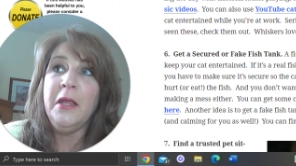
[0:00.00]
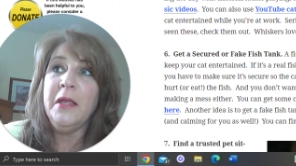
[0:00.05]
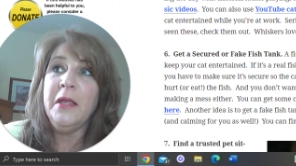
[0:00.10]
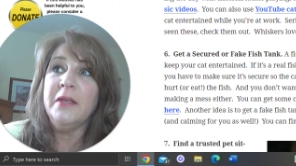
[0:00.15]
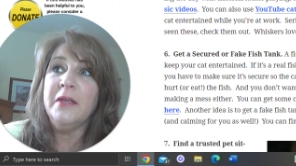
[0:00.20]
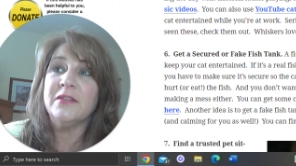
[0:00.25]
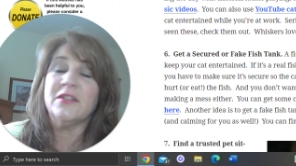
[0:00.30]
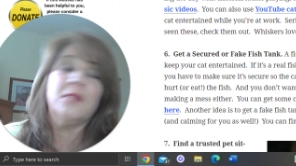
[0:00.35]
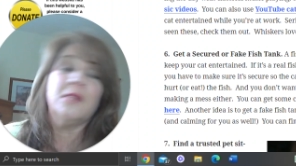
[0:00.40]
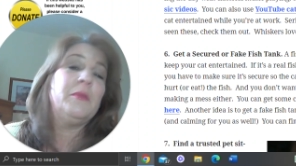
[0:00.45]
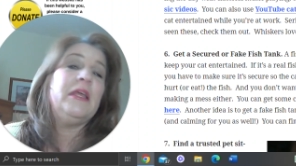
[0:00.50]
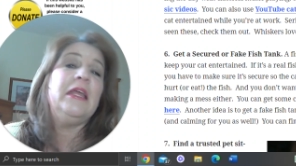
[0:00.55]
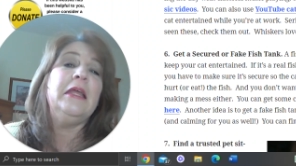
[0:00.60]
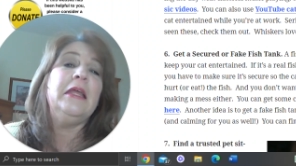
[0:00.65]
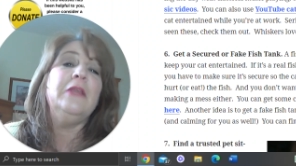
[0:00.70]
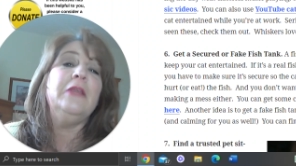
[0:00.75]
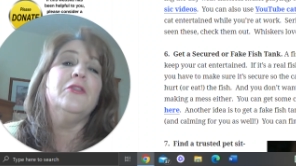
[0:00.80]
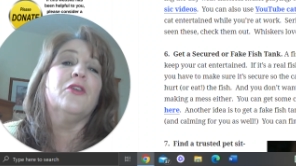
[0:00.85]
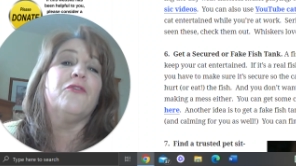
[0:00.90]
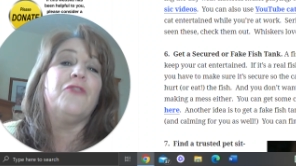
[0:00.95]
He's going to be
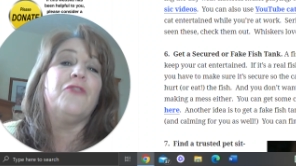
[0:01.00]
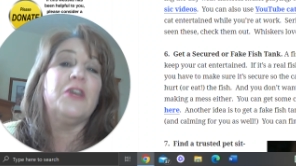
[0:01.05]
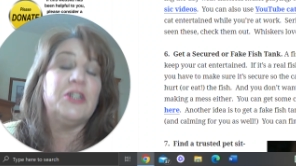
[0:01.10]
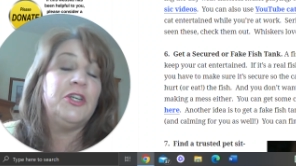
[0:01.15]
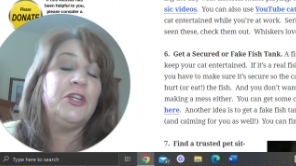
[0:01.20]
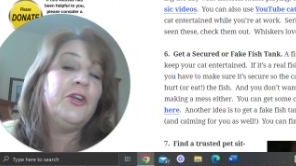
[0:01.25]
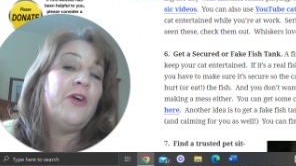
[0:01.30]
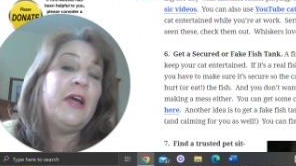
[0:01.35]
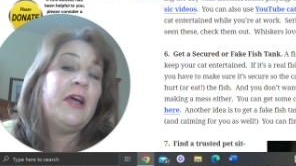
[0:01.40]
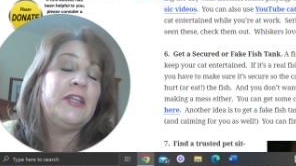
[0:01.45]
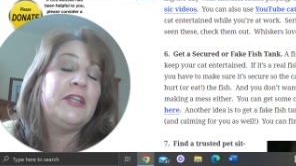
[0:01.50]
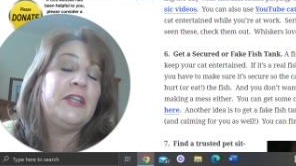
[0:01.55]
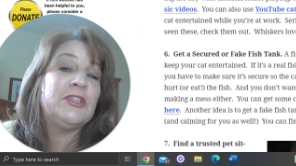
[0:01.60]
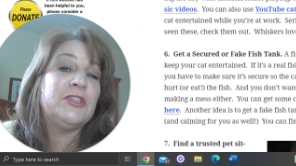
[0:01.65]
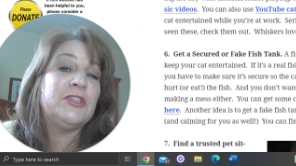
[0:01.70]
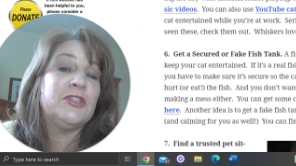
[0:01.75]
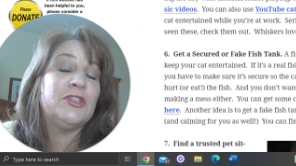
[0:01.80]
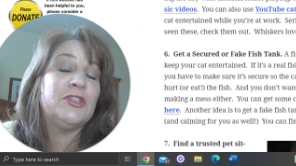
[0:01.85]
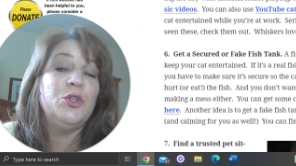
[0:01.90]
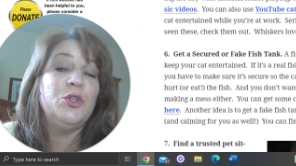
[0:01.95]
eating the fish. You know, I
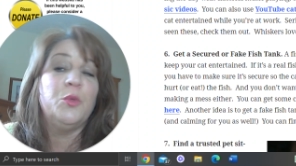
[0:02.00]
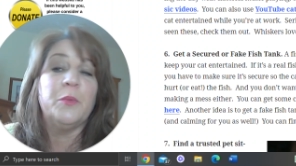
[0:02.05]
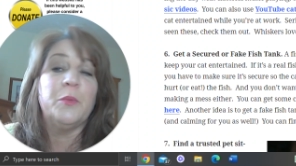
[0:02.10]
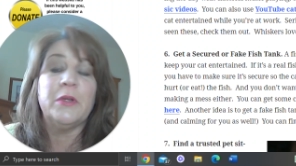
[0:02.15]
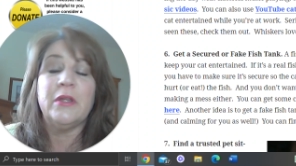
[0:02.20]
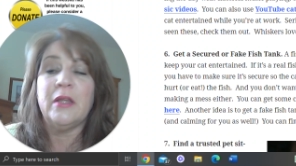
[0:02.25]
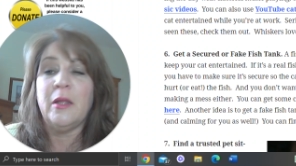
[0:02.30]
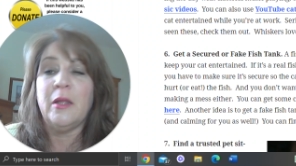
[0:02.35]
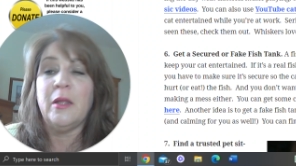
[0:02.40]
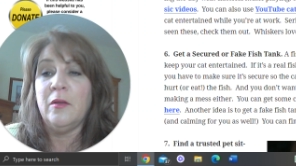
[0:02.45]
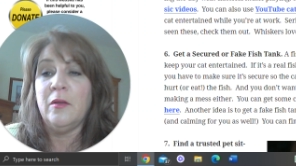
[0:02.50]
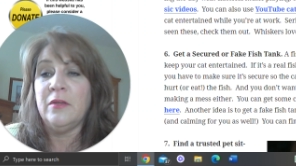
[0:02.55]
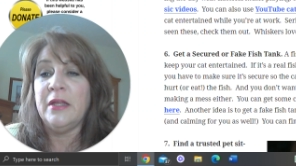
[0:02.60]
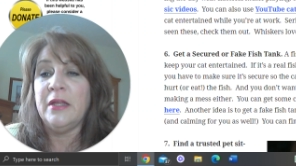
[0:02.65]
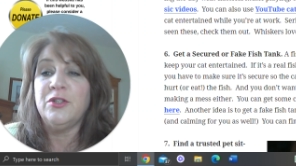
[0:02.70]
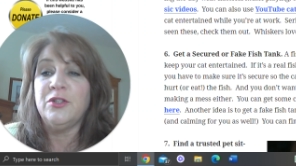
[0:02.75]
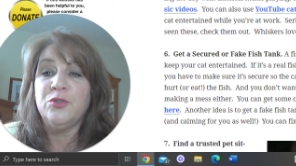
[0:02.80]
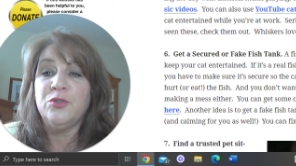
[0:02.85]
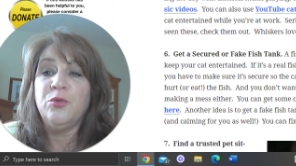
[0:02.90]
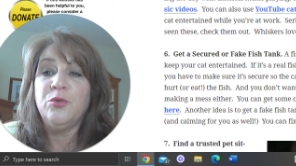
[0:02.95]
just assume, but they
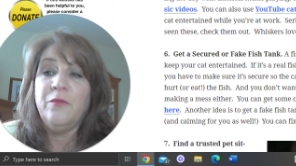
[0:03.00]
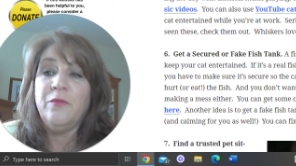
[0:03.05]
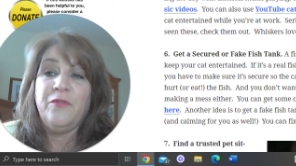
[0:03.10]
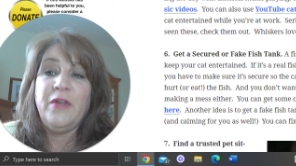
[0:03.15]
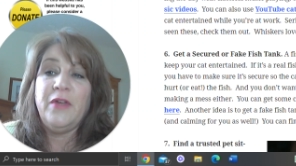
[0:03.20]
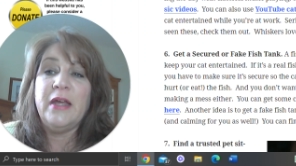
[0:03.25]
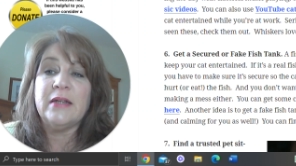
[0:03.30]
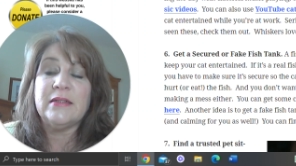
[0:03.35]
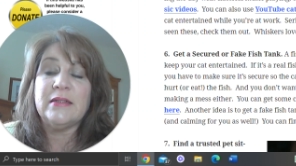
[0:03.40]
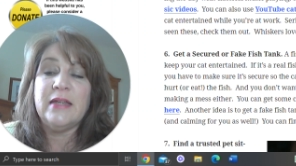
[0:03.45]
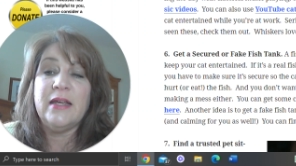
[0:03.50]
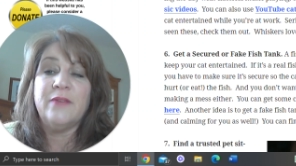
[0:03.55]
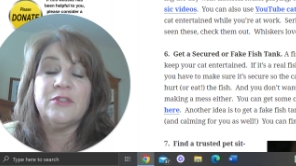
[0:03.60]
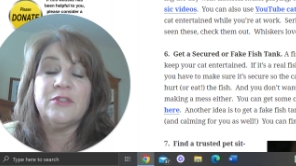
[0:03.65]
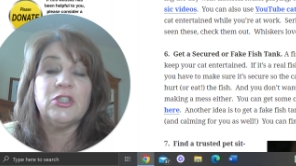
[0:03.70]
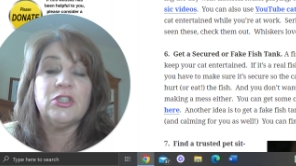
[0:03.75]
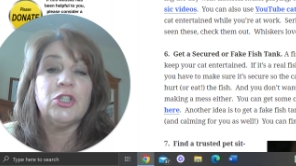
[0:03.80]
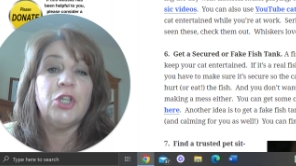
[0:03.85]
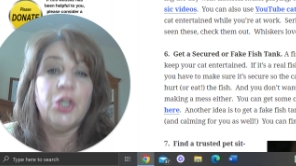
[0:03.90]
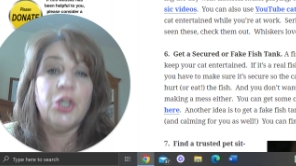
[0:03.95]
they do in fact have
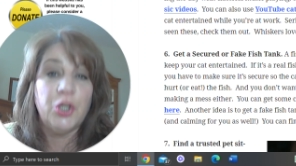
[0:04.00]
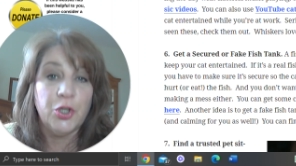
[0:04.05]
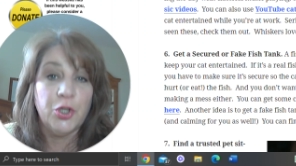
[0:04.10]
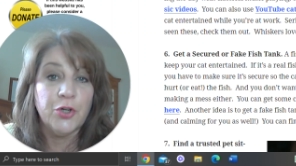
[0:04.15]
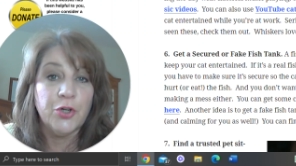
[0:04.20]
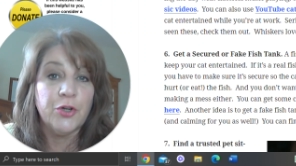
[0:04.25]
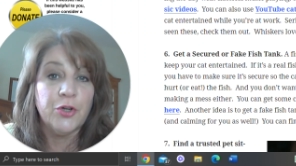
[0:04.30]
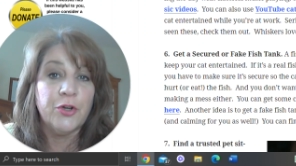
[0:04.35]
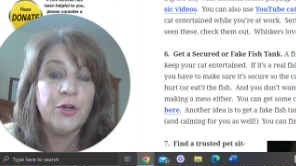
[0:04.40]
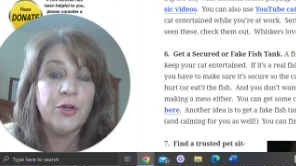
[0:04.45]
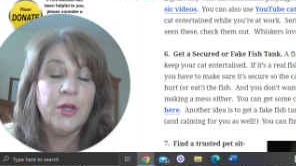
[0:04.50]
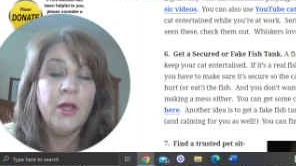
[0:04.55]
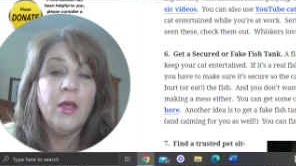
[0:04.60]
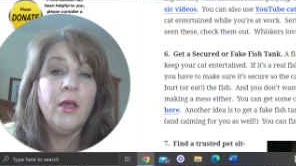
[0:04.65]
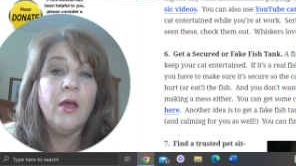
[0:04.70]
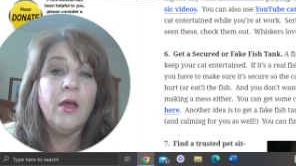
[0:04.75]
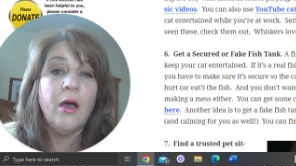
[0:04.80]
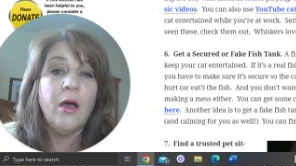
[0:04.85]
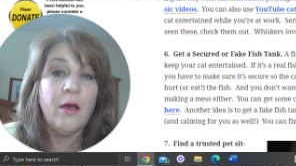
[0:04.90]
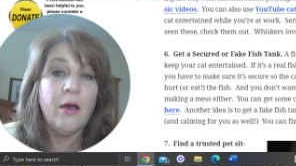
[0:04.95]
secured
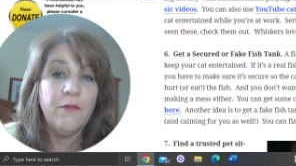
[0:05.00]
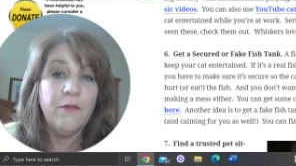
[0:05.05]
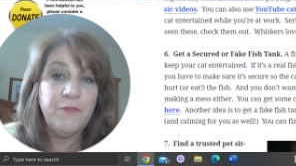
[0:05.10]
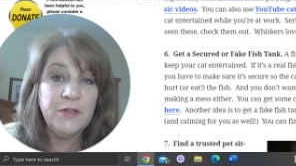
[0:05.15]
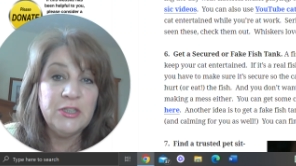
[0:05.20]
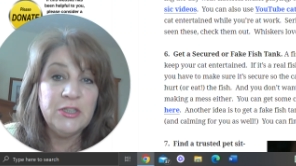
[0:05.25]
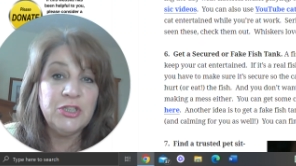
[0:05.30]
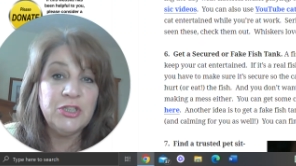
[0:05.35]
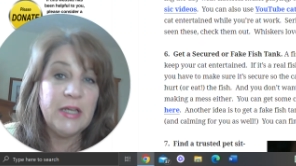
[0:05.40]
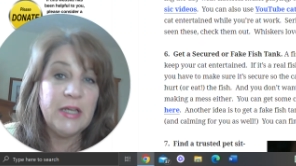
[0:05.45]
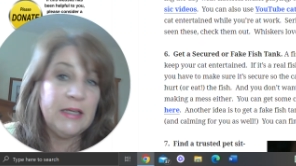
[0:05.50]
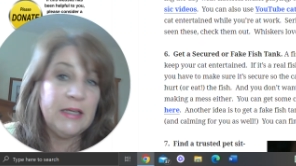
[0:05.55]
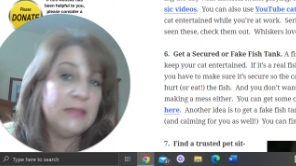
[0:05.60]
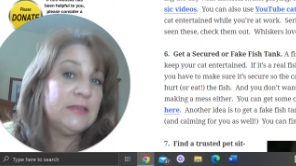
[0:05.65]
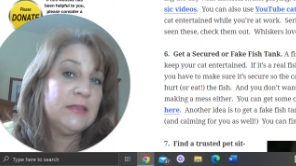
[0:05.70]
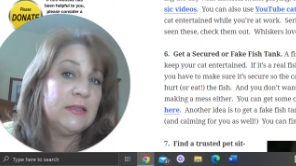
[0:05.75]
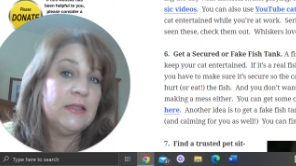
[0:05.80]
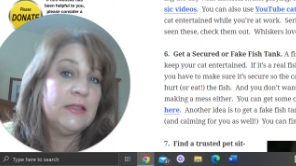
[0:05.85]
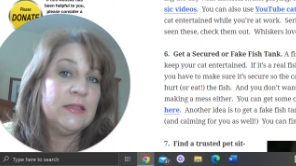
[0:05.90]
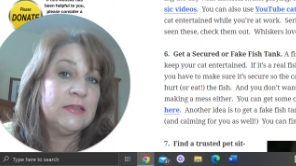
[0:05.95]
uh, fish tanks
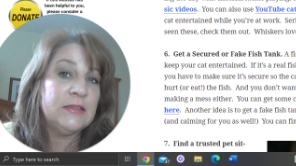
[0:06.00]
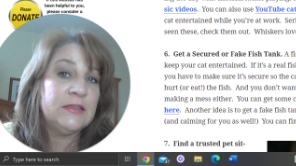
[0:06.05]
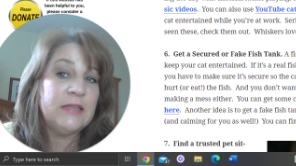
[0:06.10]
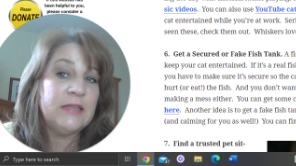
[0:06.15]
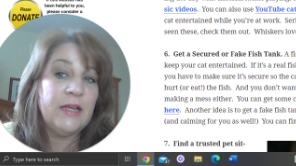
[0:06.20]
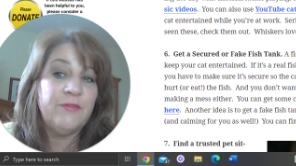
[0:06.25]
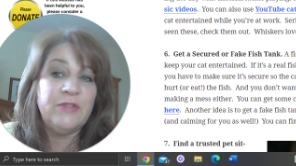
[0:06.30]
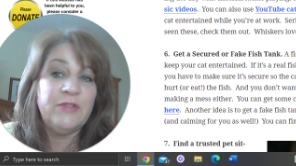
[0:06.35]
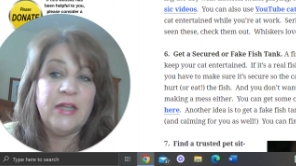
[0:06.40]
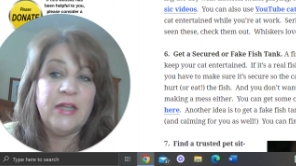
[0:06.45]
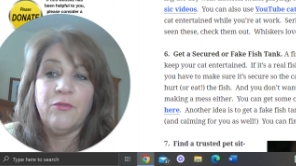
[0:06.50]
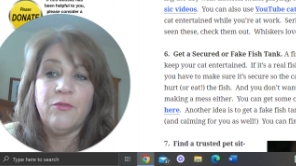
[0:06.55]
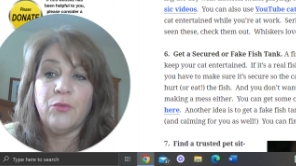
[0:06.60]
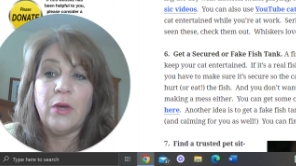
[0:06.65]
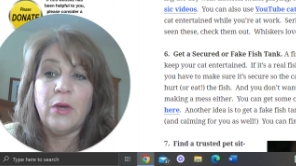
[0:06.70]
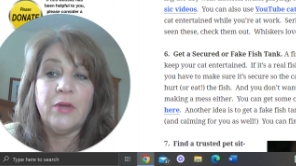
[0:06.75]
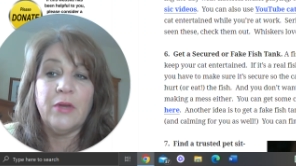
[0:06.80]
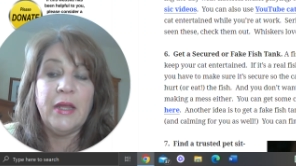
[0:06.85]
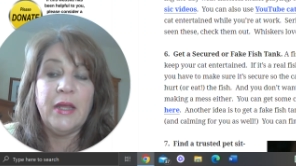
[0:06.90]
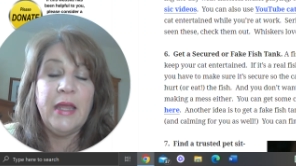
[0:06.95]
that is safe to have
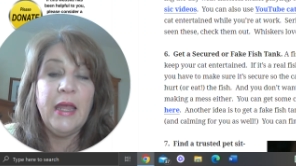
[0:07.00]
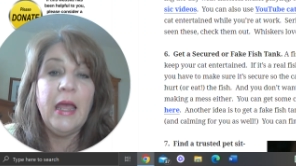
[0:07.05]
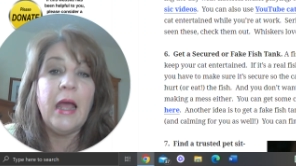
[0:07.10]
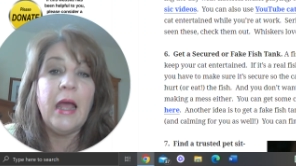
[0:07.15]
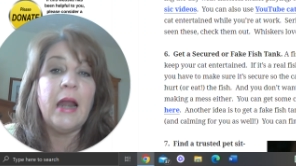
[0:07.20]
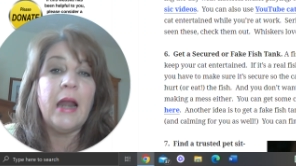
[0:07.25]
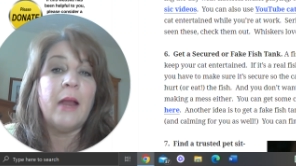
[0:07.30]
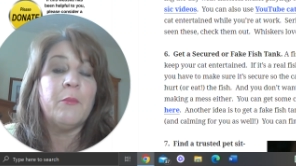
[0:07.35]
around a cat.